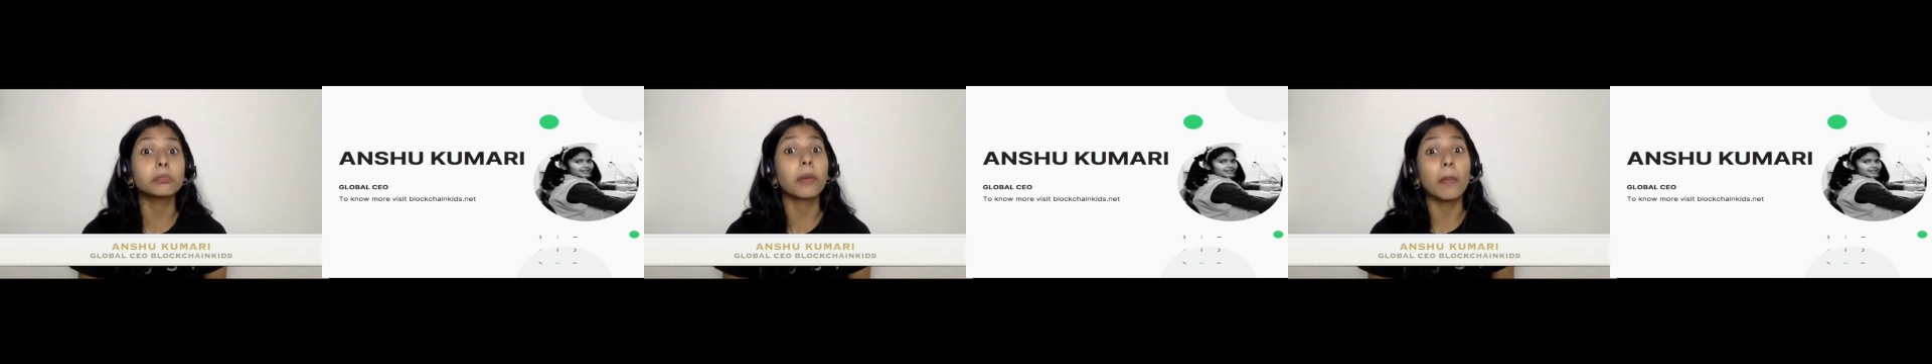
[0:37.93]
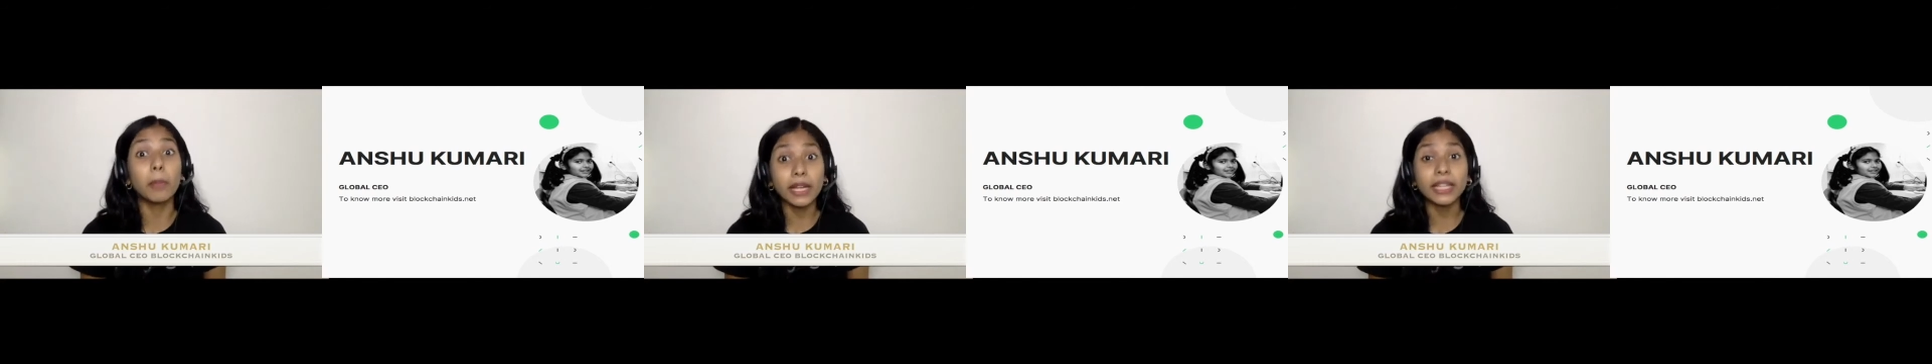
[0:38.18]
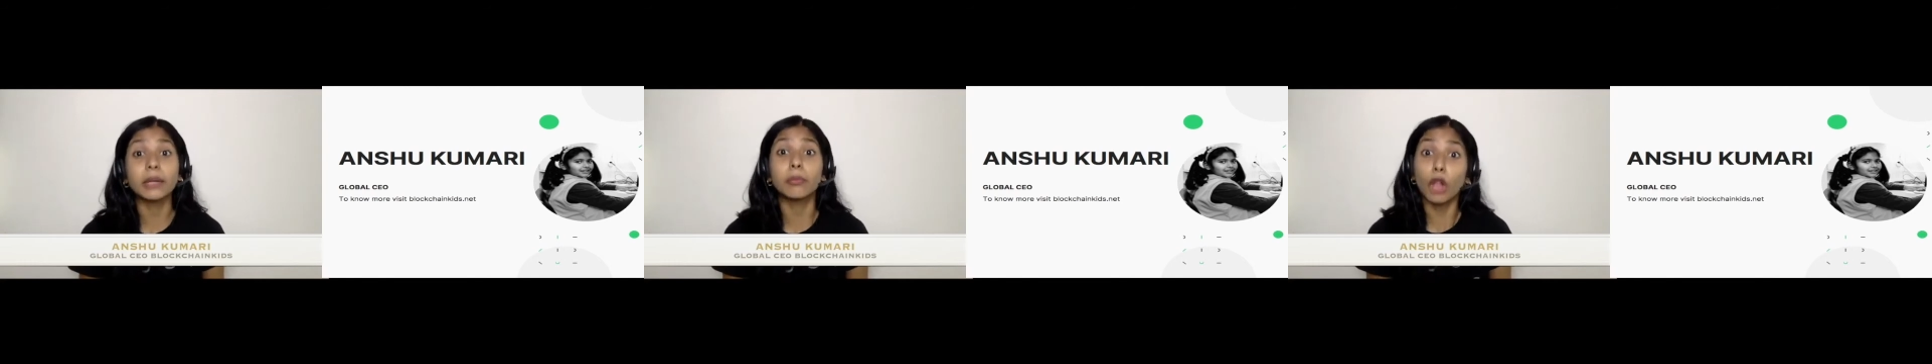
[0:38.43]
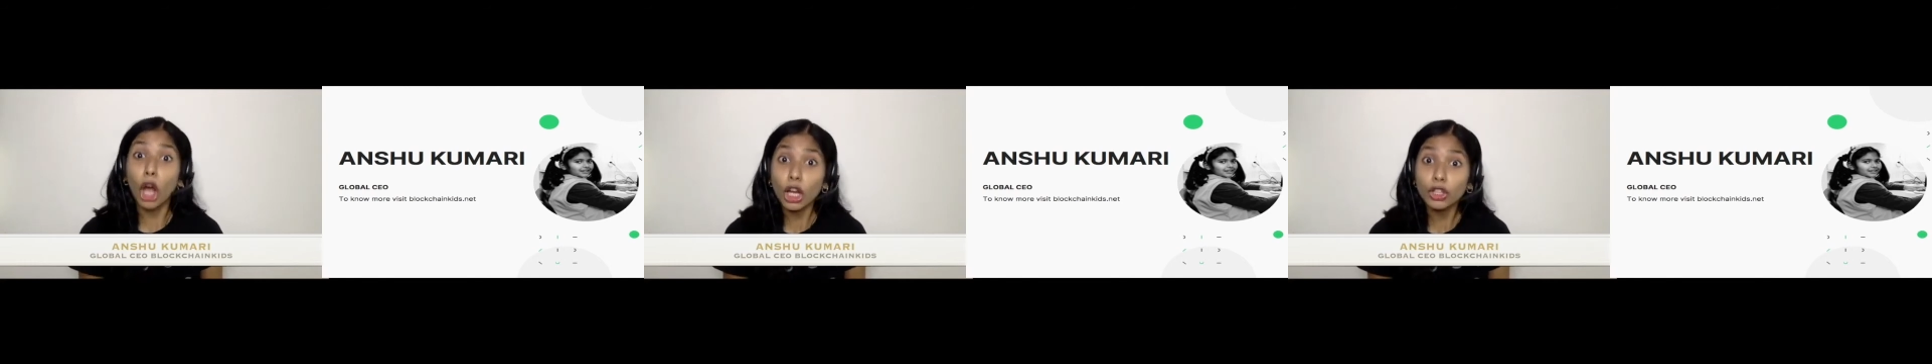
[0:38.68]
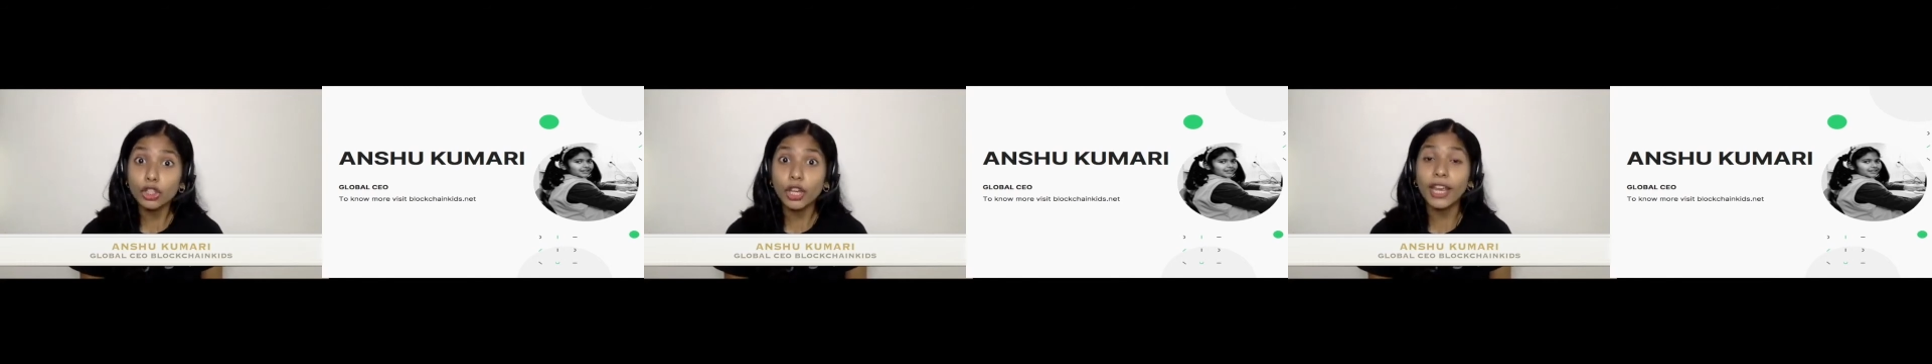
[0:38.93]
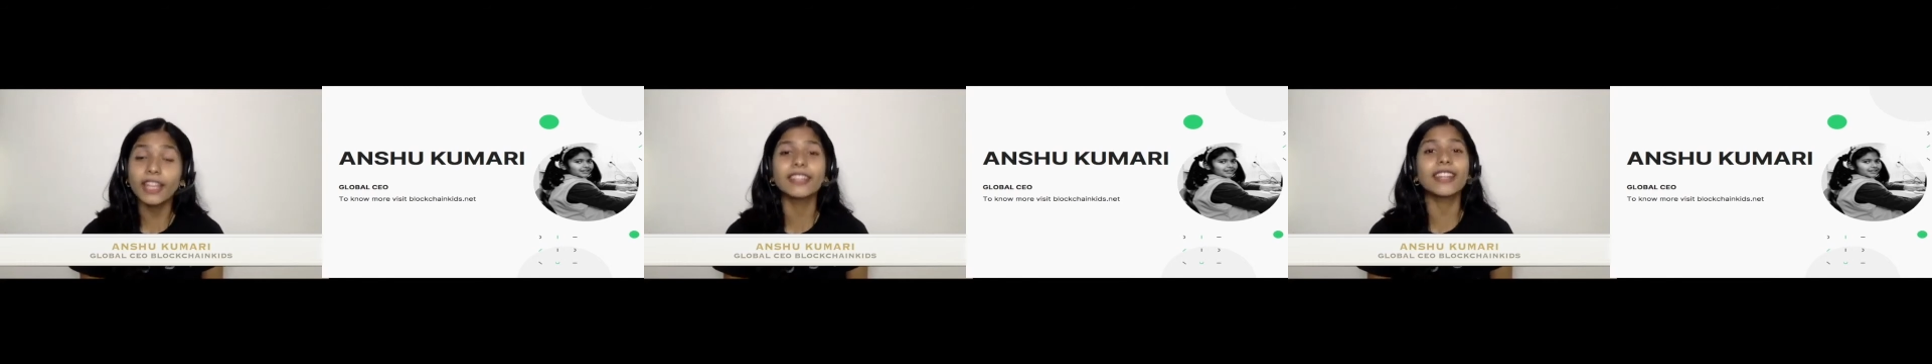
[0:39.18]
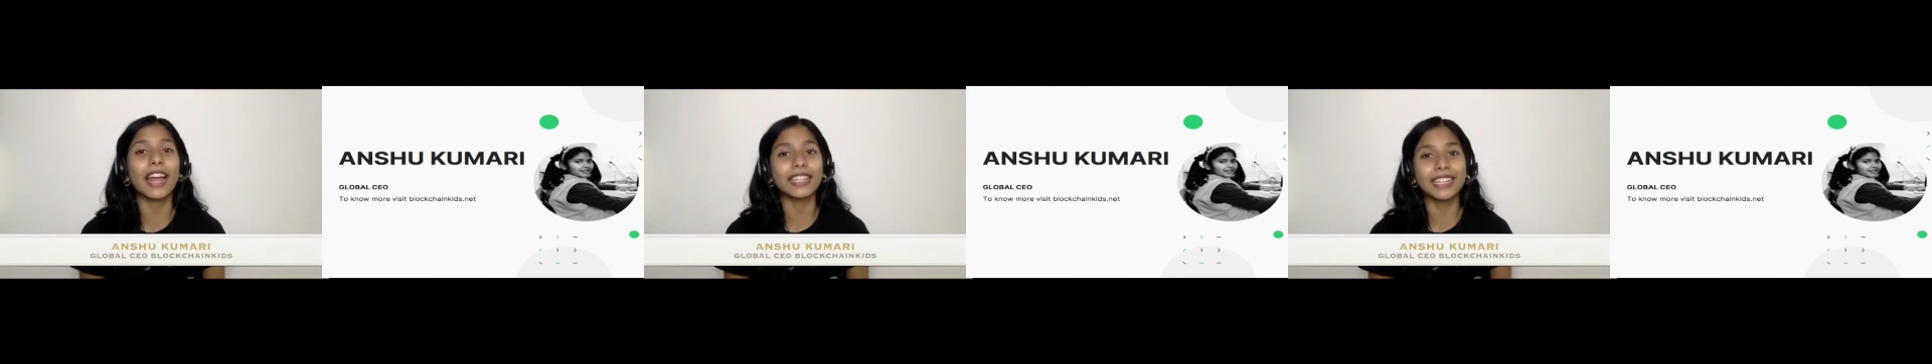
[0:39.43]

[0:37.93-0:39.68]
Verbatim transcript: by building a blockchain that